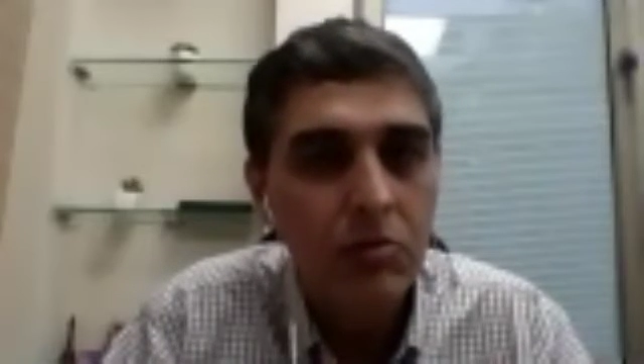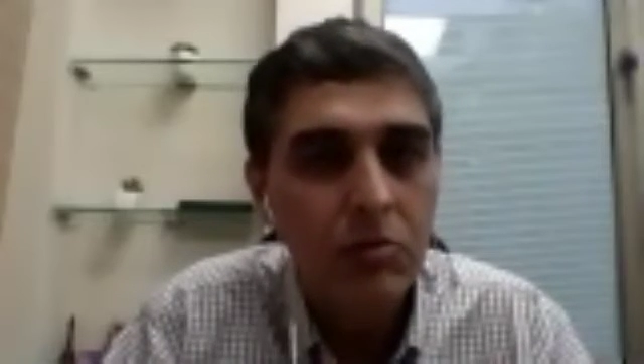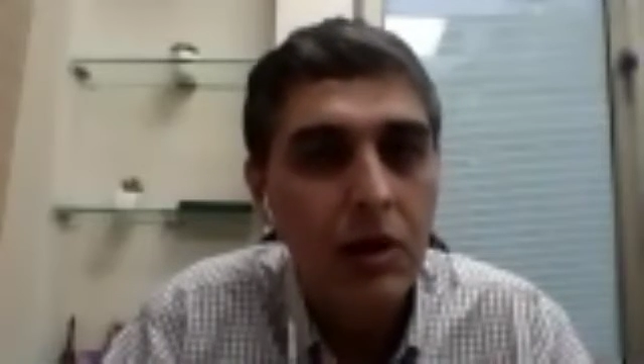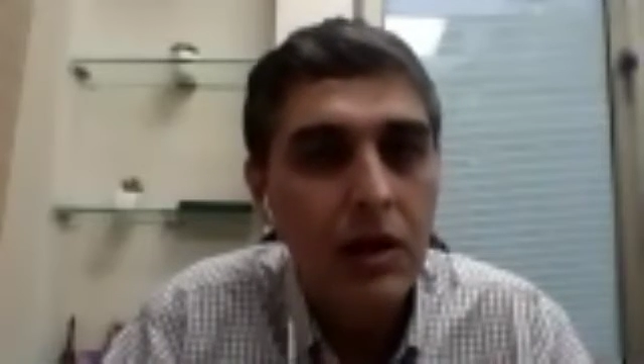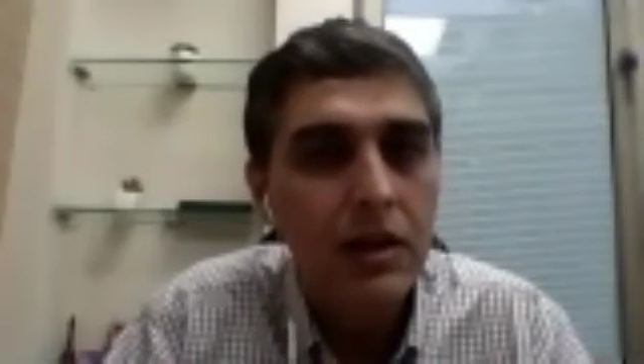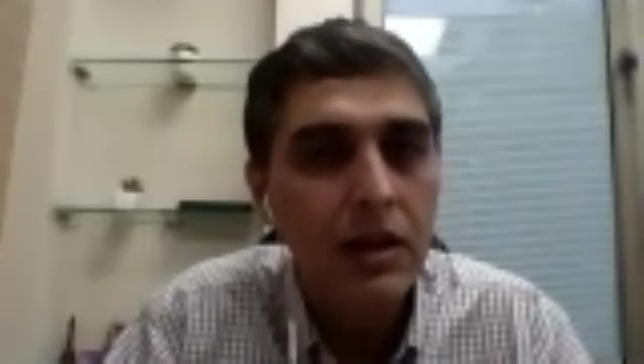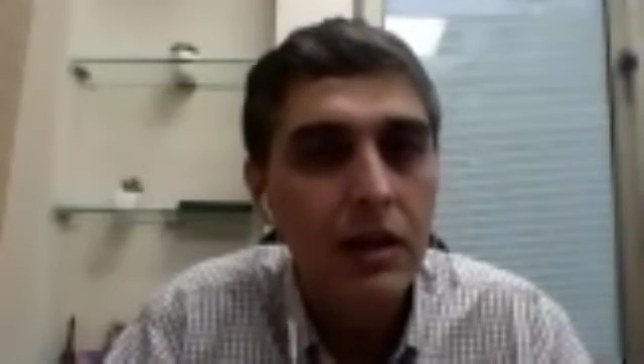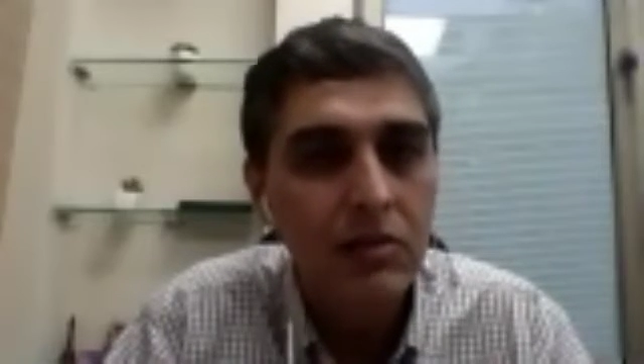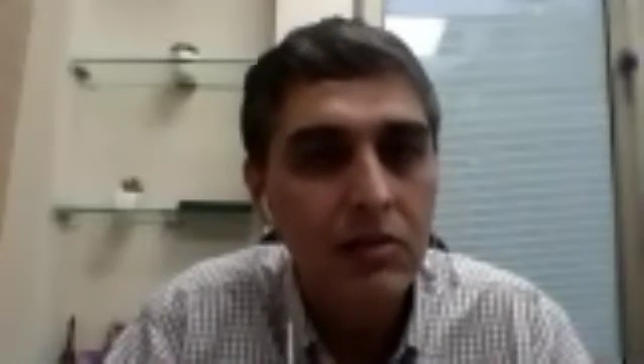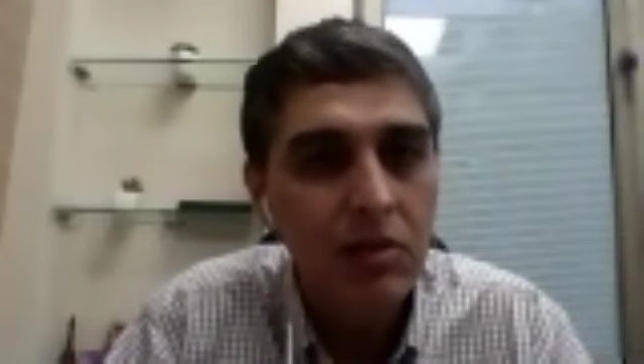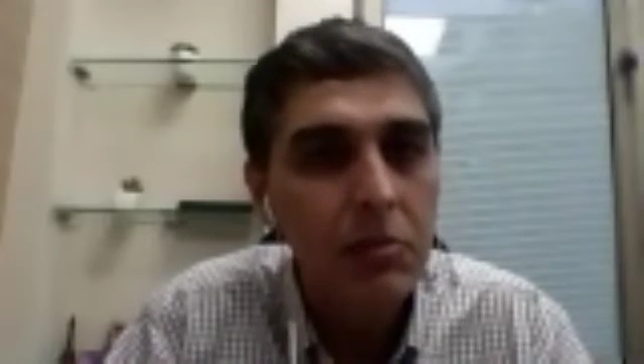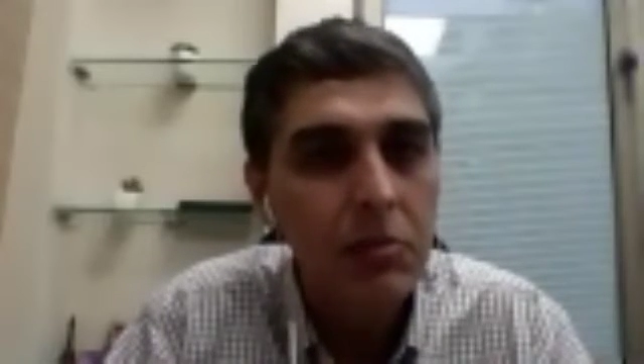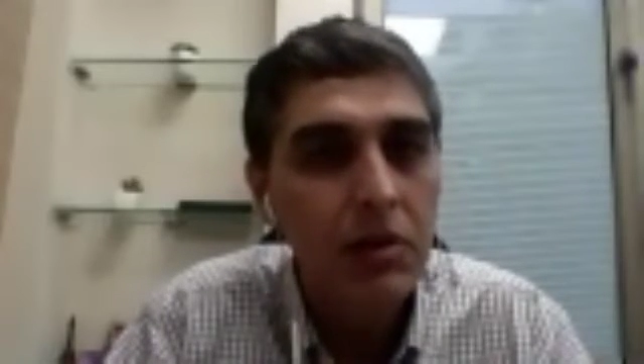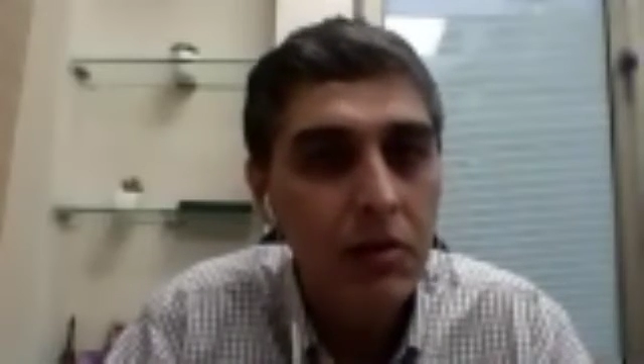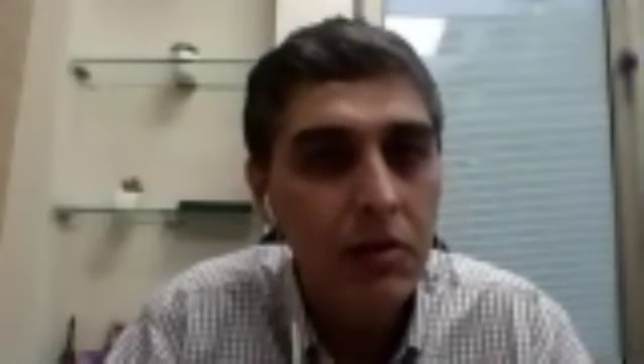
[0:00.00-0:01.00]

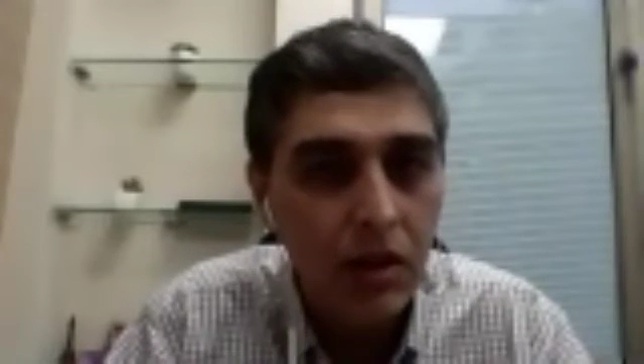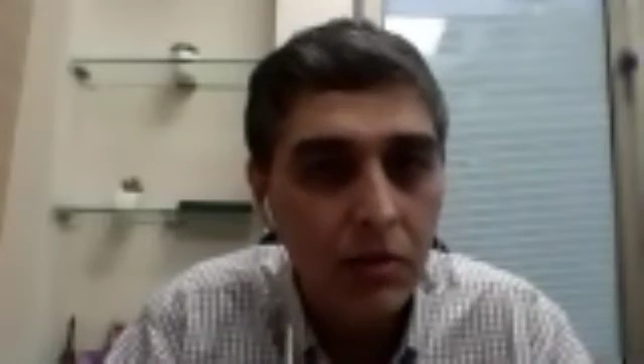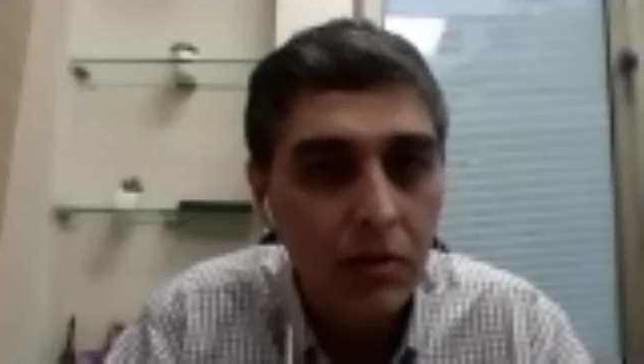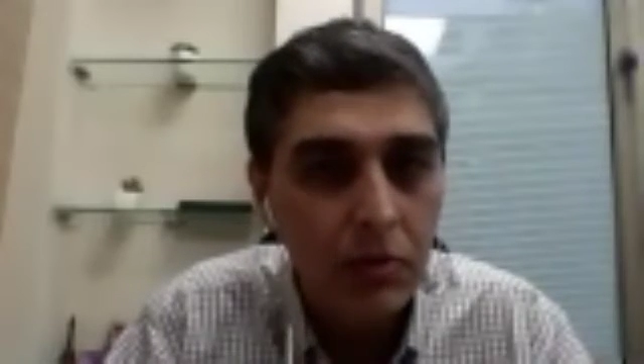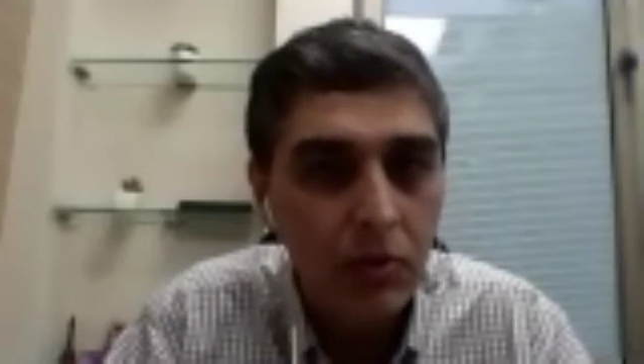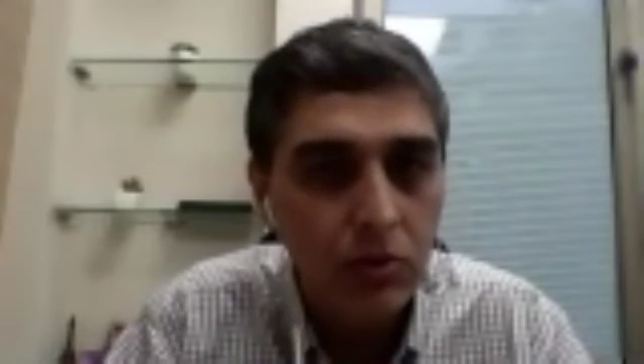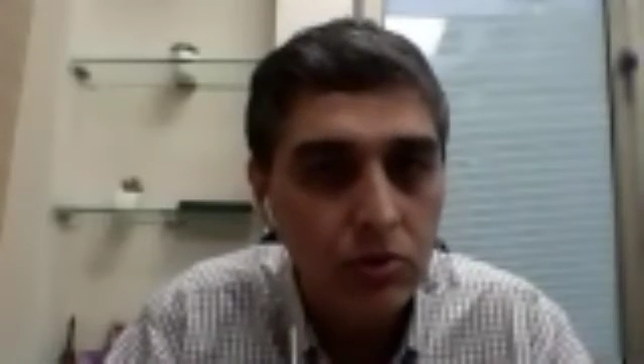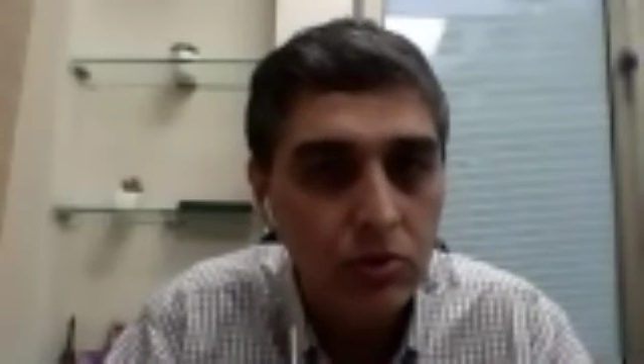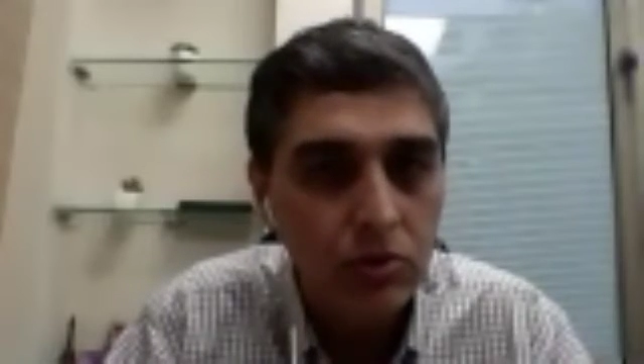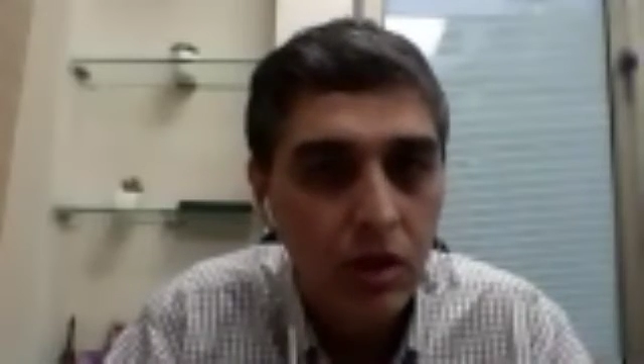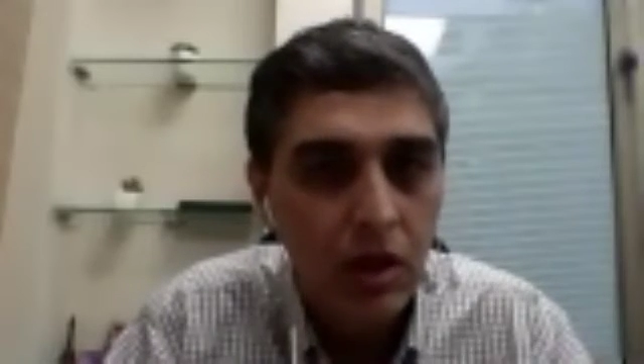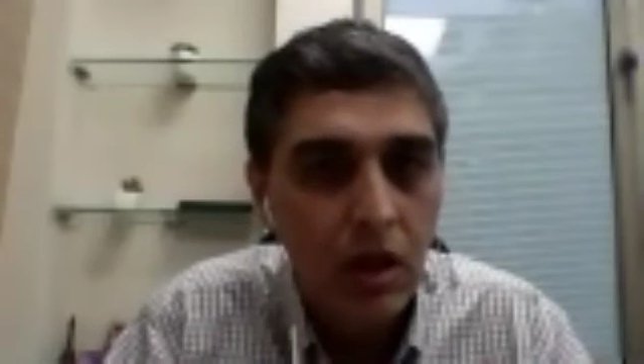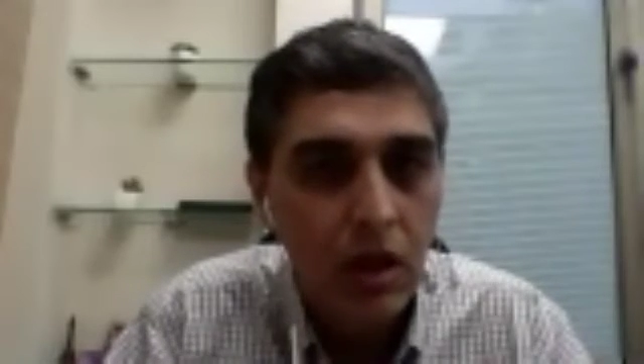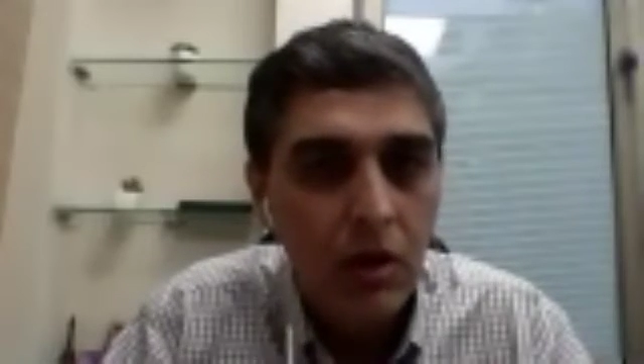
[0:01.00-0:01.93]
multidisciplinary approach,